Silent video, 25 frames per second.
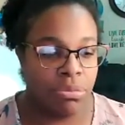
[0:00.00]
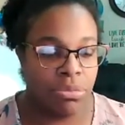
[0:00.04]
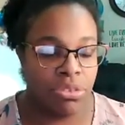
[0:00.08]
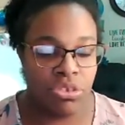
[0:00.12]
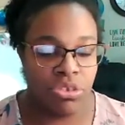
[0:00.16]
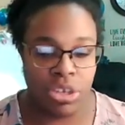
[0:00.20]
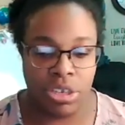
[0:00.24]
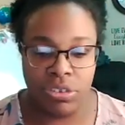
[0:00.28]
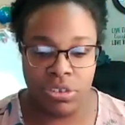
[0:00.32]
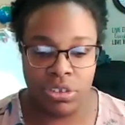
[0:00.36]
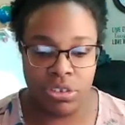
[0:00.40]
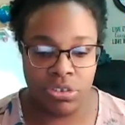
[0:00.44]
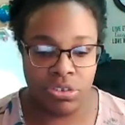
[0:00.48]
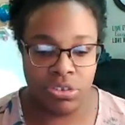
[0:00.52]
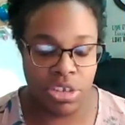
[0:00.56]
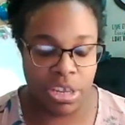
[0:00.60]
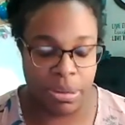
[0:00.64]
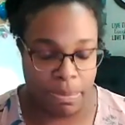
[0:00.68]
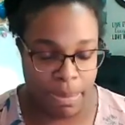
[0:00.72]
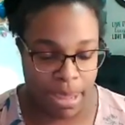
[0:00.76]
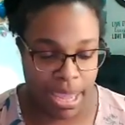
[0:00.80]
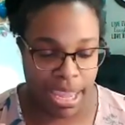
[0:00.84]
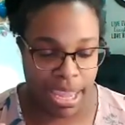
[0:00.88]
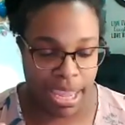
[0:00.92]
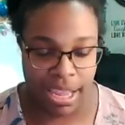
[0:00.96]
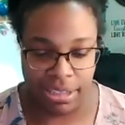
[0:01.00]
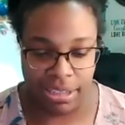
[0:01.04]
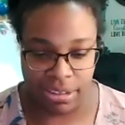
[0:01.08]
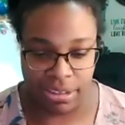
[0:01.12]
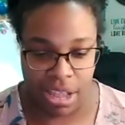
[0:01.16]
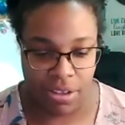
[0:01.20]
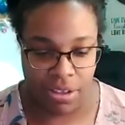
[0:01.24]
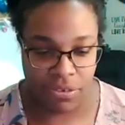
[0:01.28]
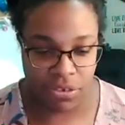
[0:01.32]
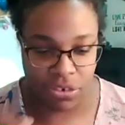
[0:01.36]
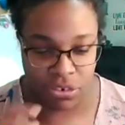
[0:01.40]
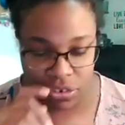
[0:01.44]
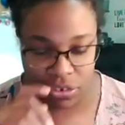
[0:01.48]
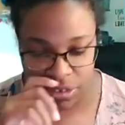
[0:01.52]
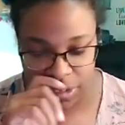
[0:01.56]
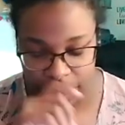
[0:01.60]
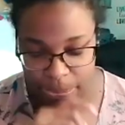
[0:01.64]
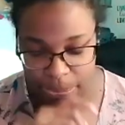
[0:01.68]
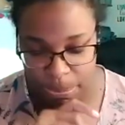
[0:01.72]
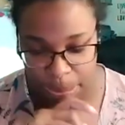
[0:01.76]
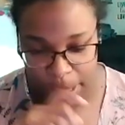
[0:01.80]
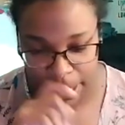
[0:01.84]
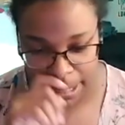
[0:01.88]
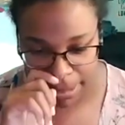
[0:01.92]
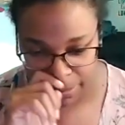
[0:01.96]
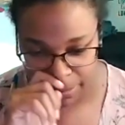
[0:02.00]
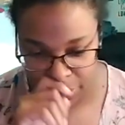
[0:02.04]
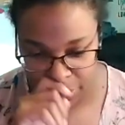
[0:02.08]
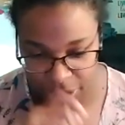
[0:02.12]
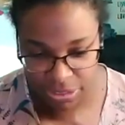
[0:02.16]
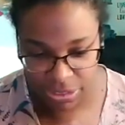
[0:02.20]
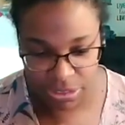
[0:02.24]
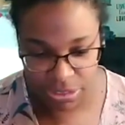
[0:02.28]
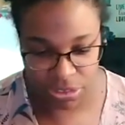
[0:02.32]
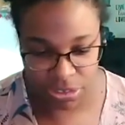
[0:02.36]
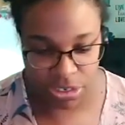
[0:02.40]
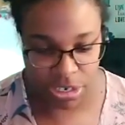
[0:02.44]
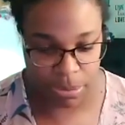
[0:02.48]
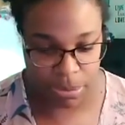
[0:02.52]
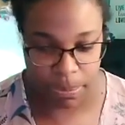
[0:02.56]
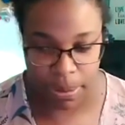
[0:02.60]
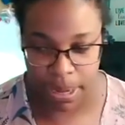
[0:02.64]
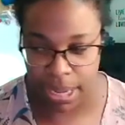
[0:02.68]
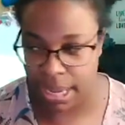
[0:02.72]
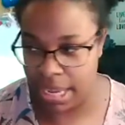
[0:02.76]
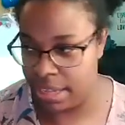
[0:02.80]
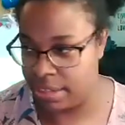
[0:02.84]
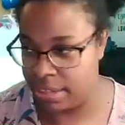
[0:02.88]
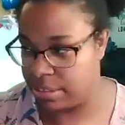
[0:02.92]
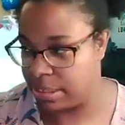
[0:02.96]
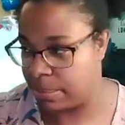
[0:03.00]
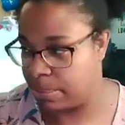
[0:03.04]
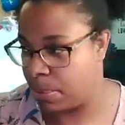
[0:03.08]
Jesus took my hands. I'll have to just explain it. Jesus took my hands.